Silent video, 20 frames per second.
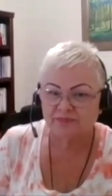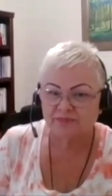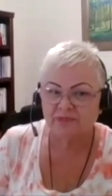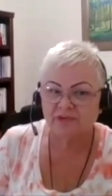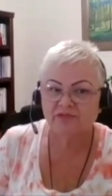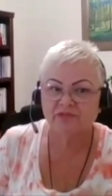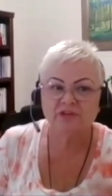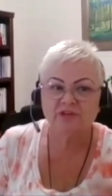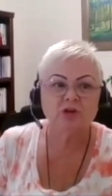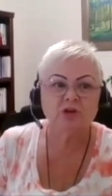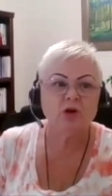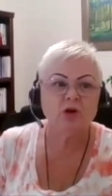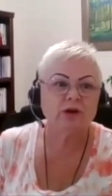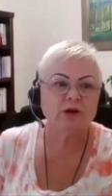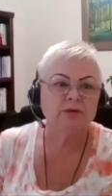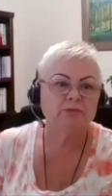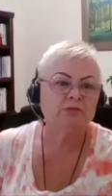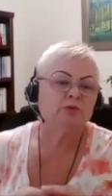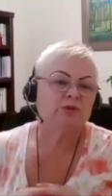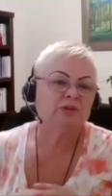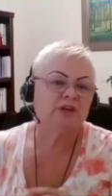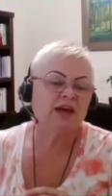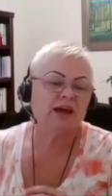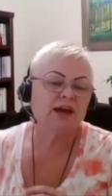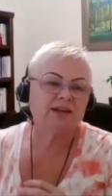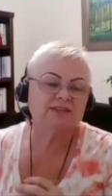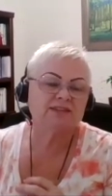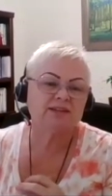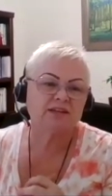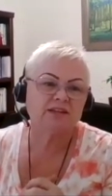even though I'm doing
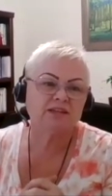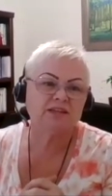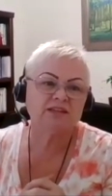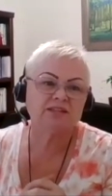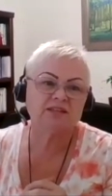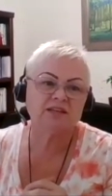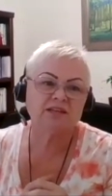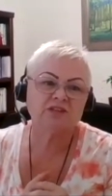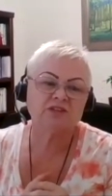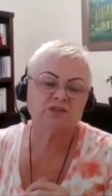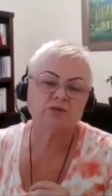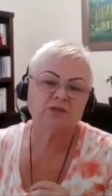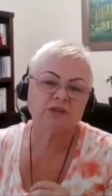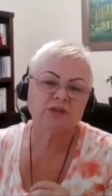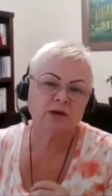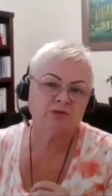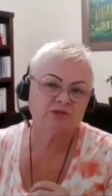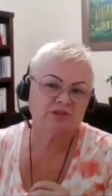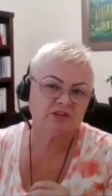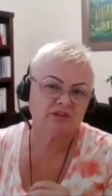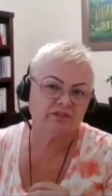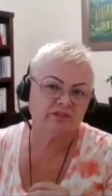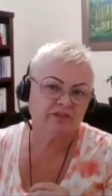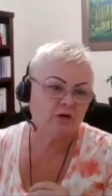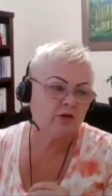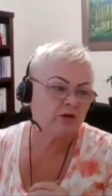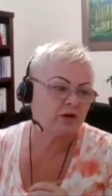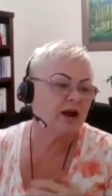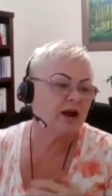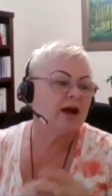SRT since
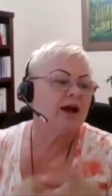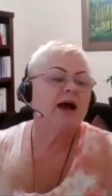2004,